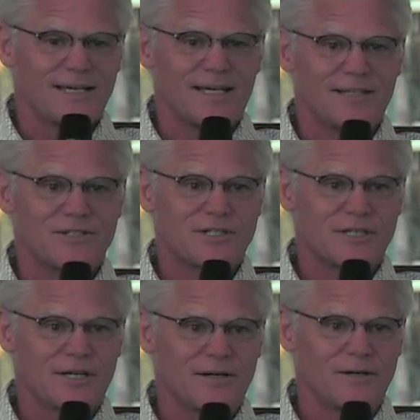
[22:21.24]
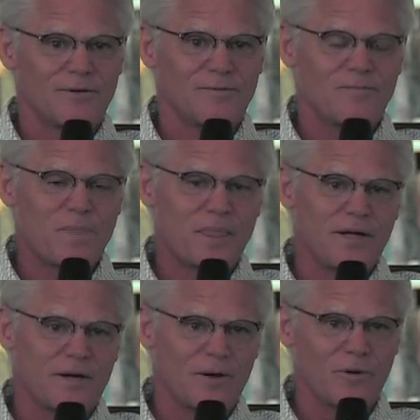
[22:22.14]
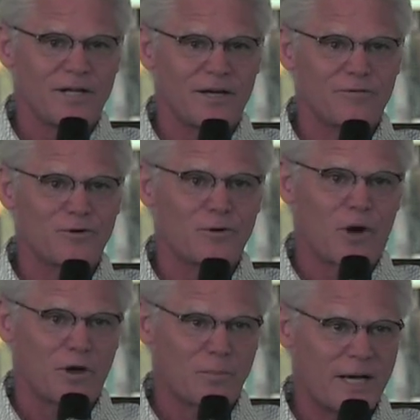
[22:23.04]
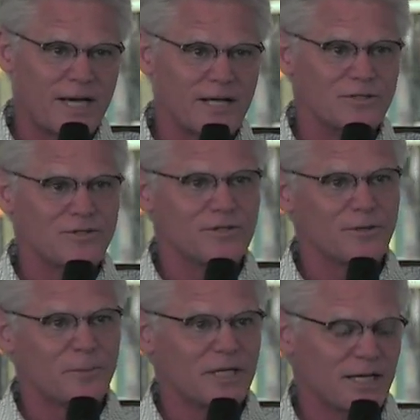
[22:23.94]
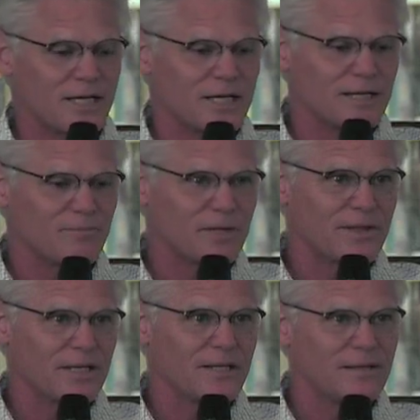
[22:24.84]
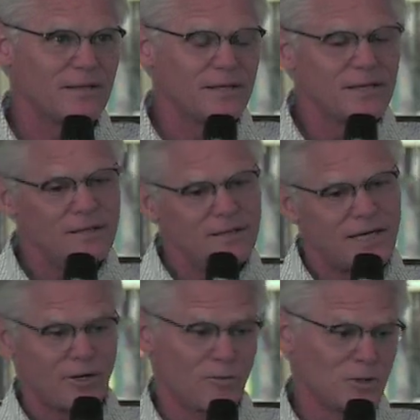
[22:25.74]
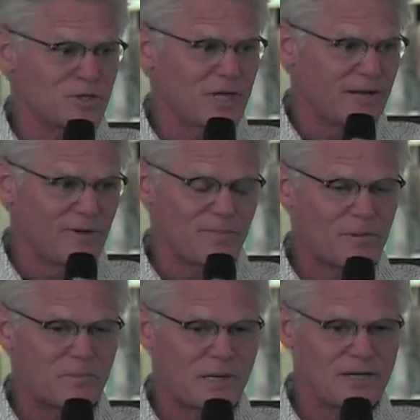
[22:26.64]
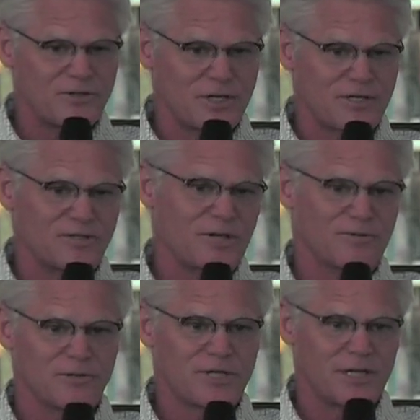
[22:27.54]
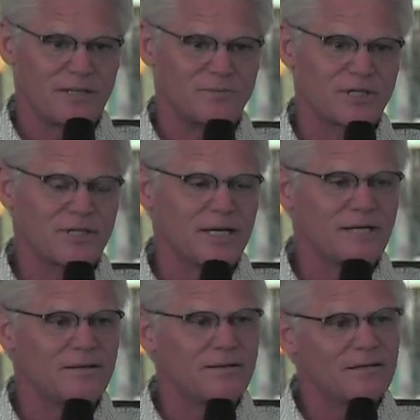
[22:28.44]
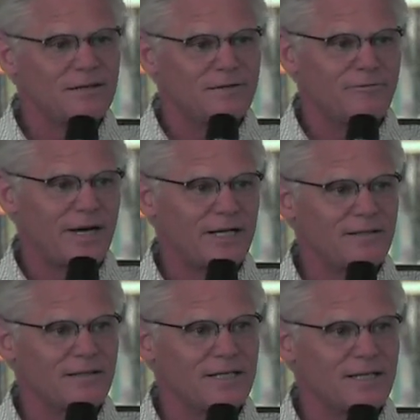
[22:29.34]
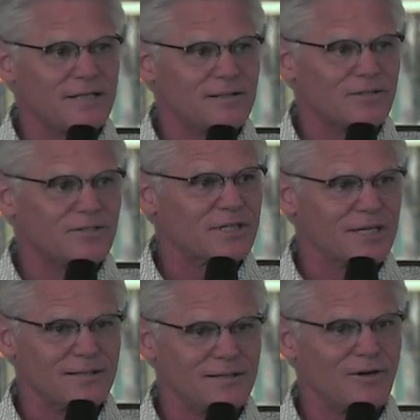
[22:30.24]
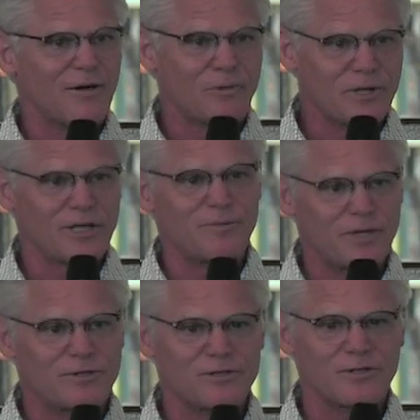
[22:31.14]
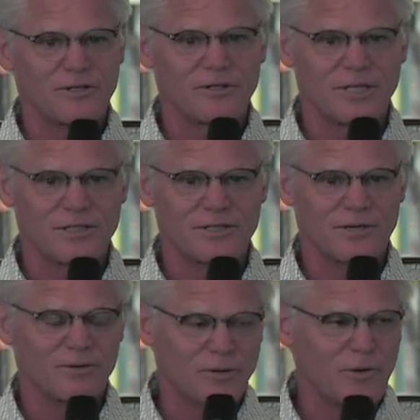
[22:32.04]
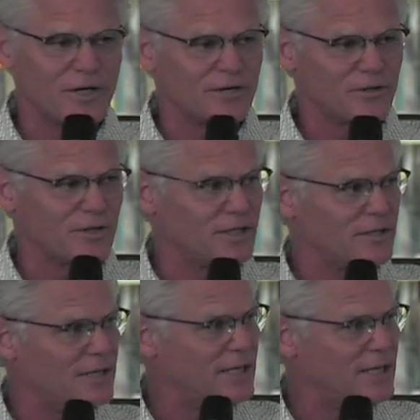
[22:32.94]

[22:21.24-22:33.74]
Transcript: And so you know, I went down a few wrong paths in the beginning, but then, and almost gave up the project several times. And then finally just said, you know, I really am interested in this. I really want to do it.